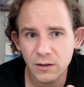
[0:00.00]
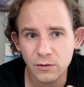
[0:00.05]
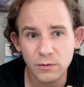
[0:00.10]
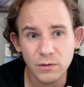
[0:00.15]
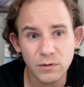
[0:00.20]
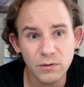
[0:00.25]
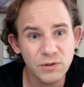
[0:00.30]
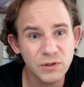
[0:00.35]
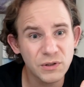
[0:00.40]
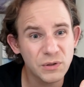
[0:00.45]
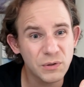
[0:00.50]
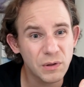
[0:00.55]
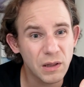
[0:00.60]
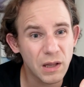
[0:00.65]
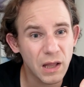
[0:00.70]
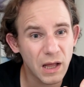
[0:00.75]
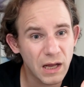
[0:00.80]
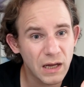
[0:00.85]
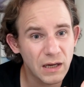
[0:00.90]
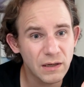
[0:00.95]
Route to
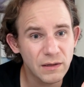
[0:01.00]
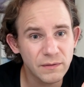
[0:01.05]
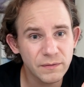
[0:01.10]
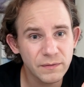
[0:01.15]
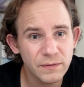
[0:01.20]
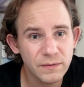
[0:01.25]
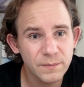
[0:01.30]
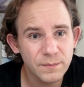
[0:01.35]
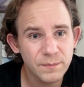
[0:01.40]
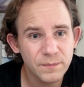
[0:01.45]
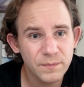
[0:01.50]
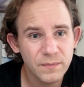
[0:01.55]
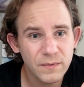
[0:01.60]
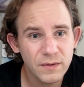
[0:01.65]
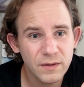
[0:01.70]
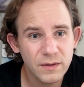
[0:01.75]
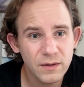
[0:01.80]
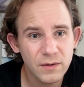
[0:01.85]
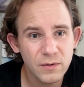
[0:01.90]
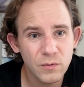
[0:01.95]
Love,
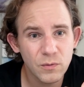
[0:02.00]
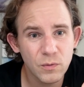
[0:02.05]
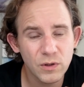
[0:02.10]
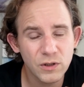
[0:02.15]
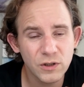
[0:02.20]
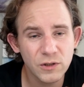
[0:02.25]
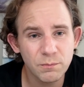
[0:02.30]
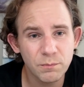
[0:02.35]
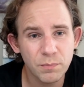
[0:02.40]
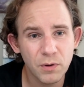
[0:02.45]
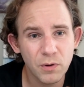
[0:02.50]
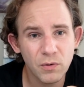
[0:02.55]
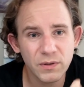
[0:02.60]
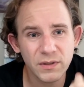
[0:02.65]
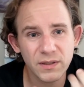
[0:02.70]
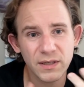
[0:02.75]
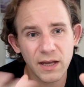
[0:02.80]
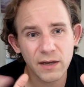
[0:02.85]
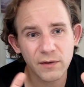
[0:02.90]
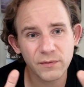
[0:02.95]
which
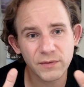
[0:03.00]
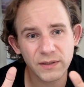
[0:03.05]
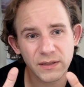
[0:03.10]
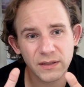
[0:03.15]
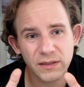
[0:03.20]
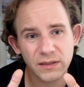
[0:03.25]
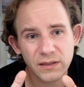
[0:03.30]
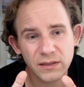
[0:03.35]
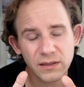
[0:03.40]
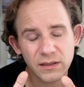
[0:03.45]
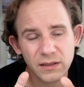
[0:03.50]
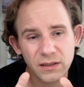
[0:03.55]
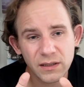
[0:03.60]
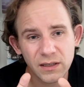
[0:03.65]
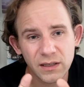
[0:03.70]
both have these